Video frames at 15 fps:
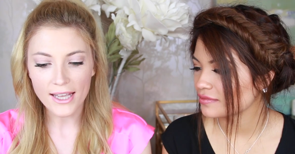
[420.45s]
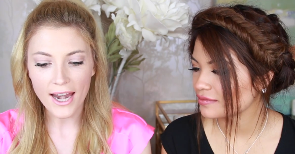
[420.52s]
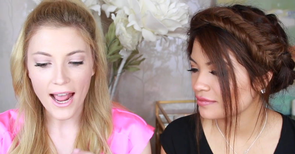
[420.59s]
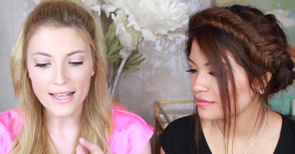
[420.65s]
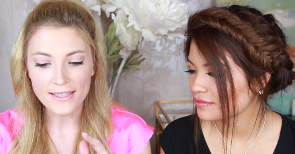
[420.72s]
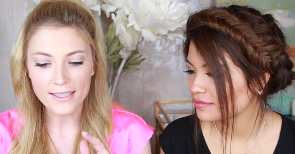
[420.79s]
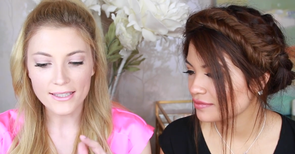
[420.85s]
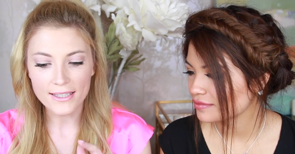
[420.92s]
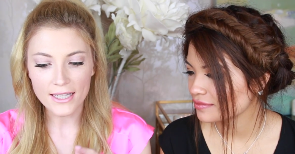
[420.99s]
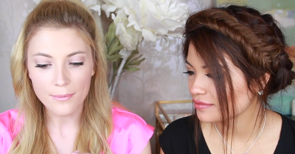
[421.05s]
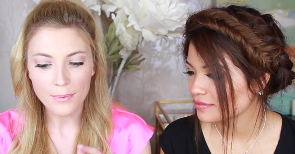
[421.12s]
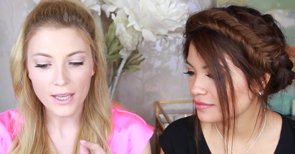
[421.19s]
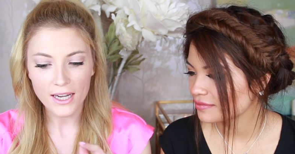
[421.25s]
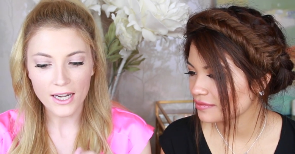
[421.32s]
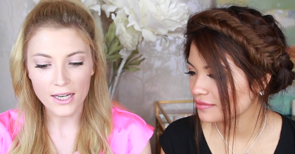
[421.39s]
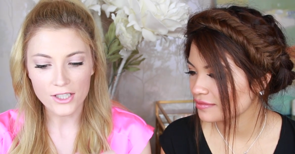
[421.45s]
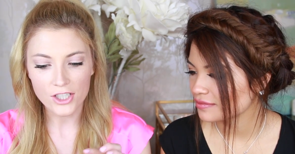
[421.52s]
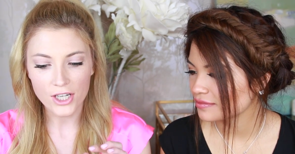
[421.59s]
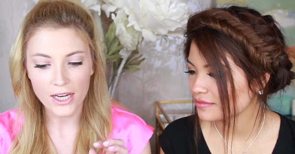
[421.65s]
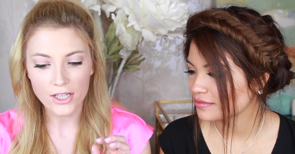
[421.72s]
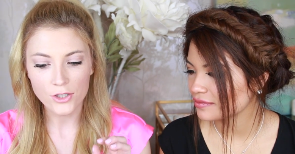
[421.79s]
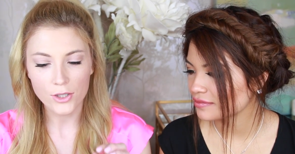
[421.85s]
Speaker 1: it as a deep
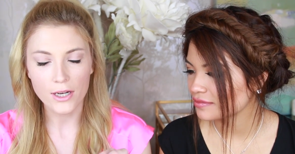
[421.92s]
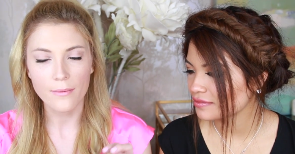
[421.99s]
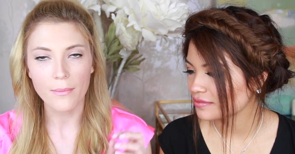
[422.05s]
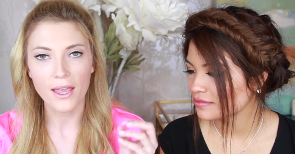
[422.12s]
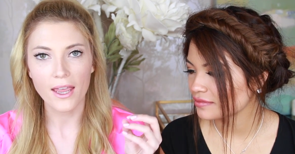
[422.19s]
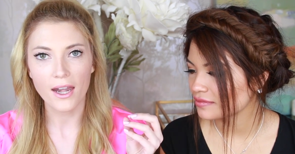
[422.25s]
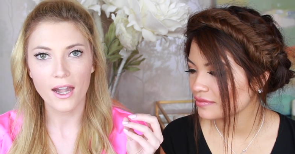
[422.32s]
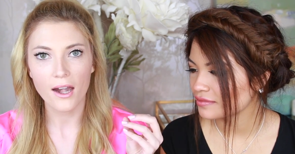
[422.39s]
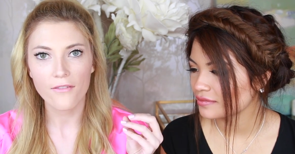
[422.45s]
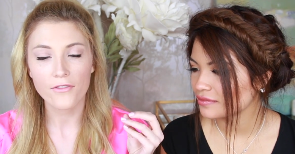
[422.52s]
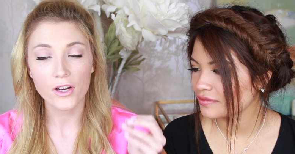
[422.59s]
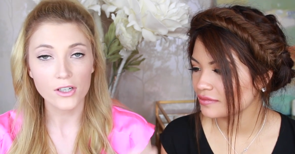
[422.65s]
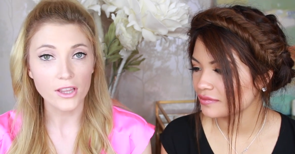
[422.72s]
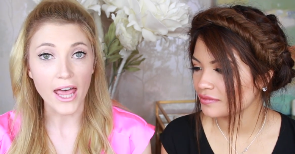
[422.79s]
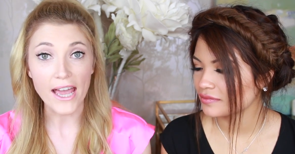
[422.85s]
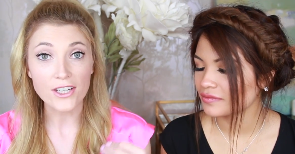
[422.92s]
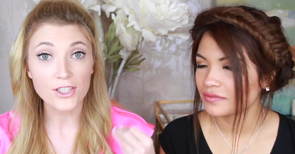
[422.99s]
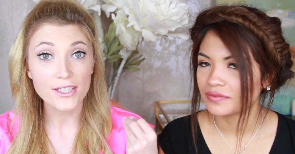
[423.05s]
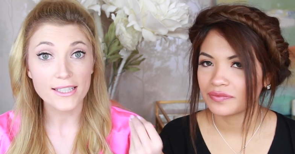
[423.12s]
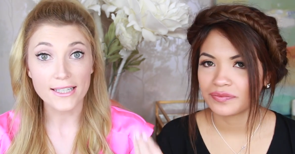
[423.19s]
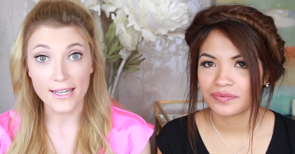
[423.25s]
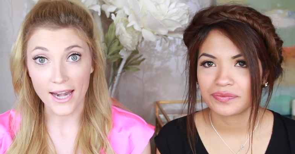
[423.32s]
conditioning treatment for your
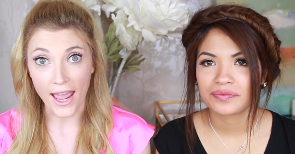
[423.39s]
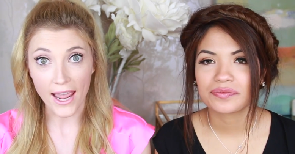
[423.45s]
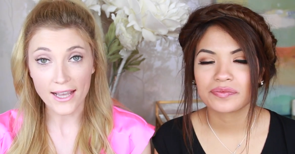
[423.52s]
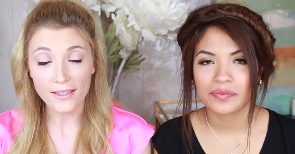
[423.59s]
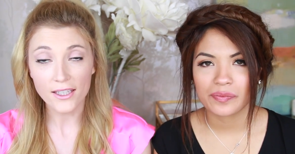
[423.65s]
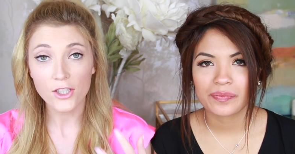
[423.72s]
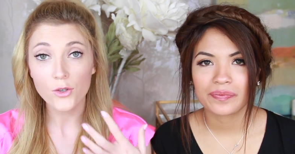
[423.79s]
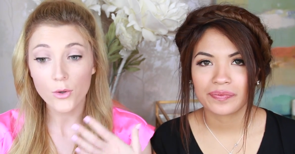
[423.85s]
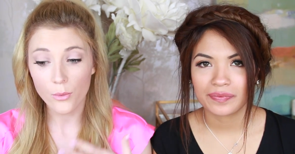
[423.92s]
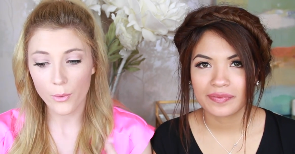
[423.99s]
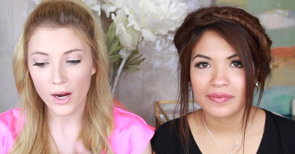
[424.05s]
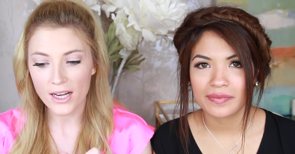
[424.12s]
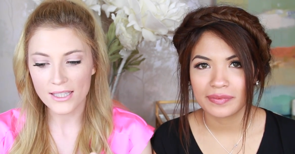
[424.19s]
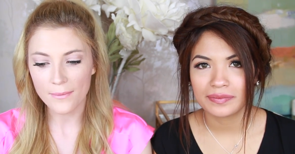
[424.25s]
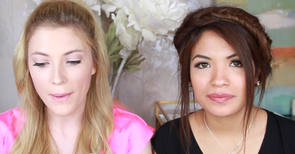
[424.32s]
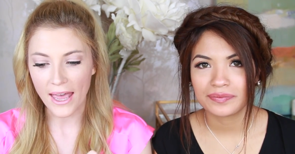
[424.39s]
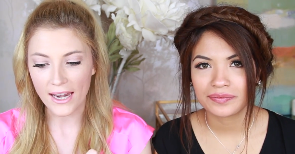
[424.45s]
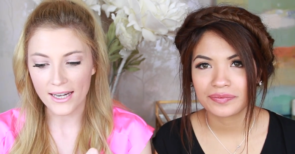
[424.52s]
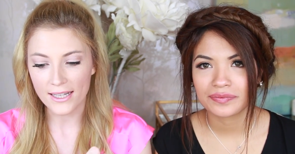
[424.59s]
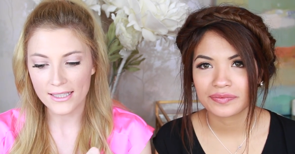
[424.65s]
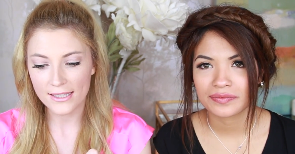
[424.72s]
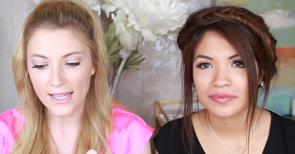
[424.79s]
lashes at night. Like you can wear it to bed and
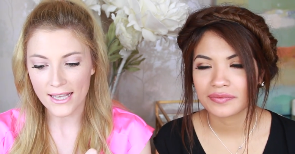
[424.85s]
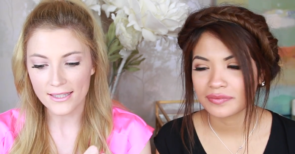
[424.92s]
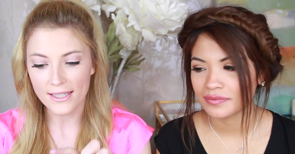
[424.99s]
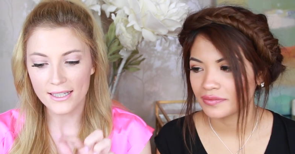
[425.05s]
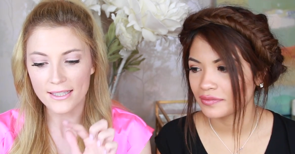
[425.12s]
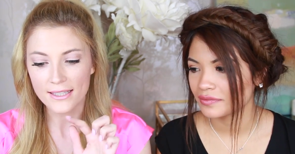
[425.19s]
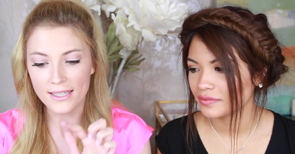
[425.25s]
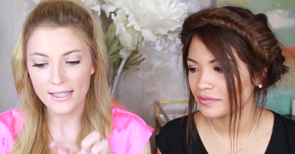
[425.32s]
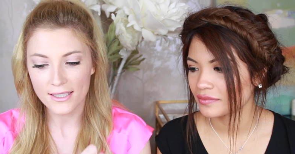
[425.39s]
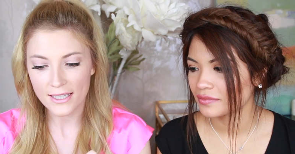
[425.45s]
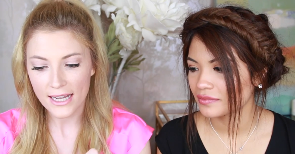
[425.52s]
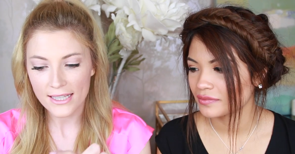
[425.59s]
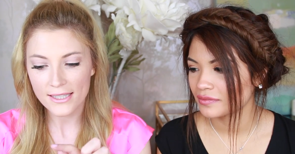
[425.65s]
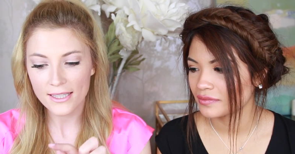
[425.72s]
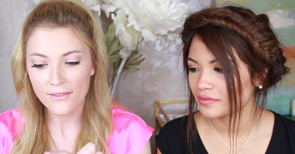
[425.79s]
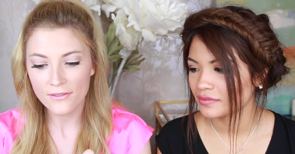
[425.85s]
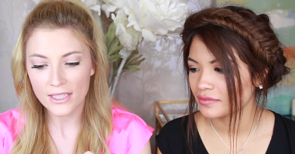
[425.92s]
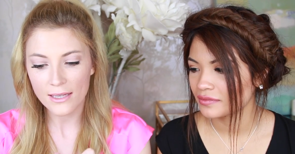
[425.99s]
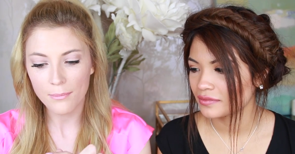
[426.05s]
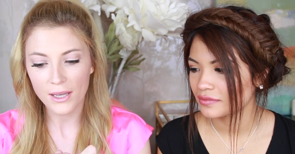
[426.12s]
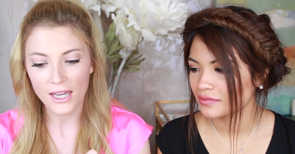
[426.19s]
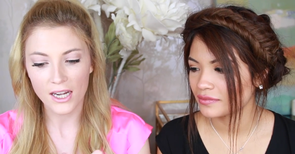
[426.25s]
it says that it's an intensive
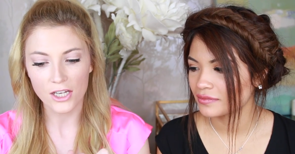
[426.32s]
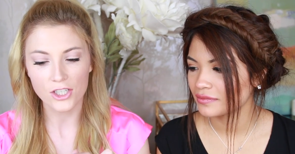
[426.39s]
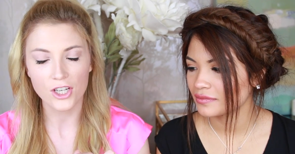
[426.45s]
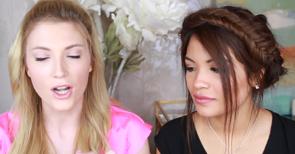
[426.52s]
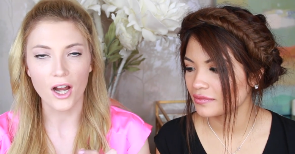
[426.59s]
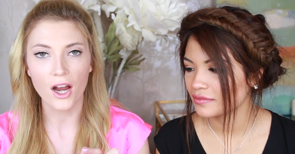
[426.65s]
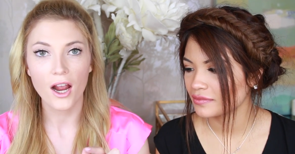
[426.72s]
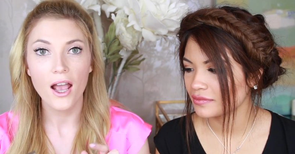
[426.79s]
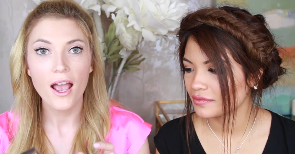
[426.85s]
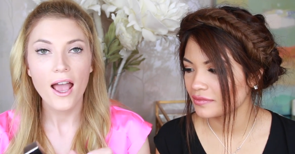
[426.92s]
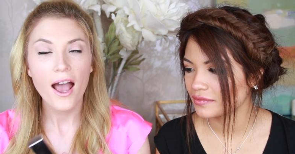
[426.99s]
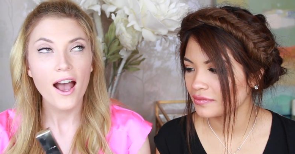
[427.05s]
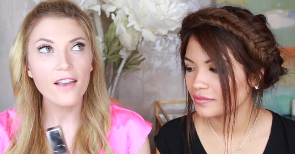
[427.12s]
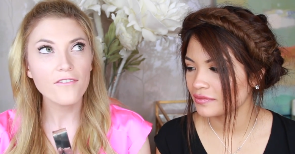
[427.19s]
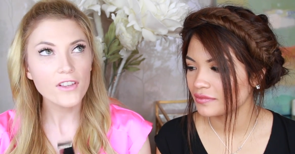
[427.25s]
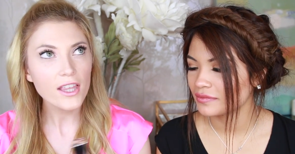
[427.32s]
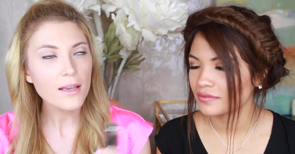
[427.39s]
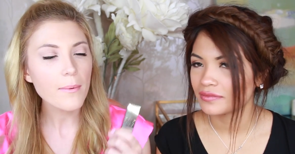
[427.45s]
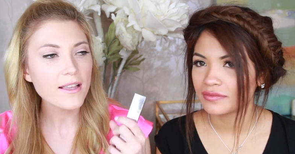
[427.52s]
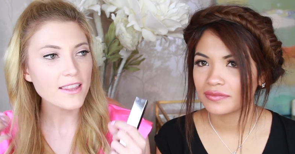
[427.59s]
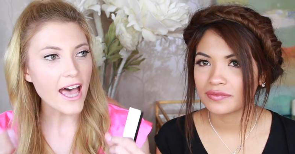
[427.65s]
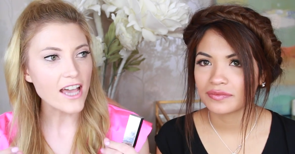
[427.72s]
deep conditioner. I feel like
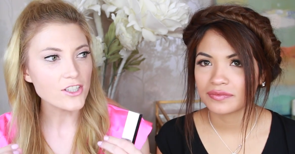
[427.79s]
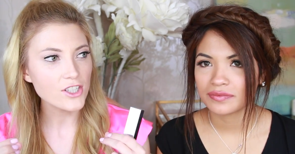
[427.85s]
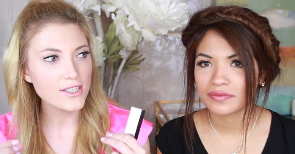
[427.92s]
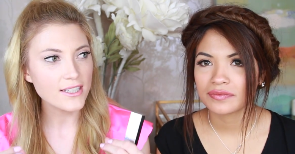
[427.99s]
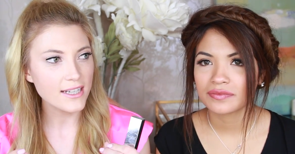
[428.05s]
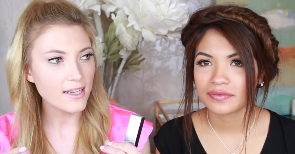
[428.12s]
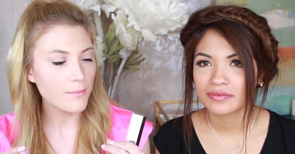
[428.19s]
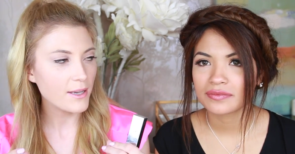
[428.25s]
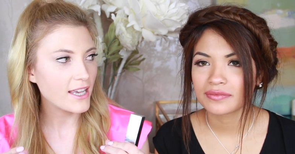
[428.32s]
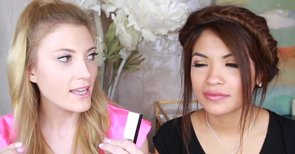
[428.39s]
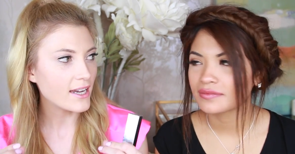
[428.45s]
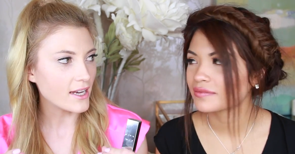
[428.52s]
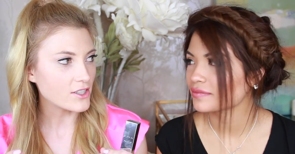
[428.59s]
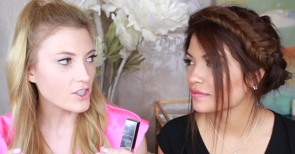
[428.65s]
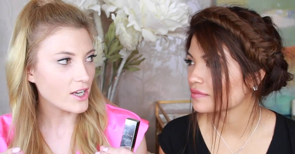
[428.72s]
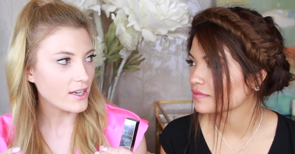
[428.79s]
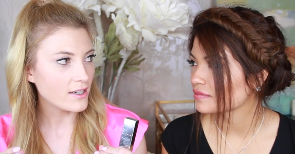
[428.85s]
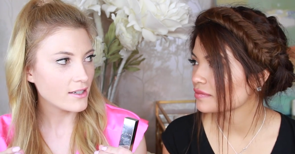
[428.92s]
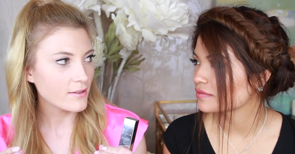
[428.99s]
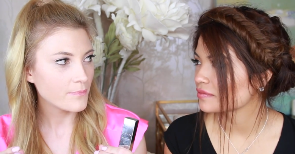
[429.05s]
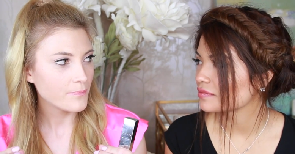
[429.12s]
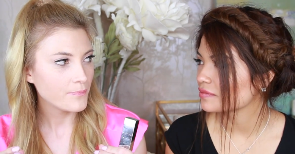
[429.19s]
my lashes need to be
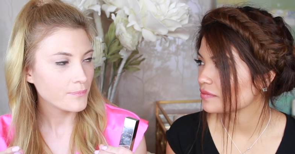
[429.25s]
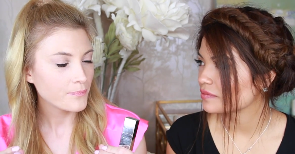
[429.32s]
conditioned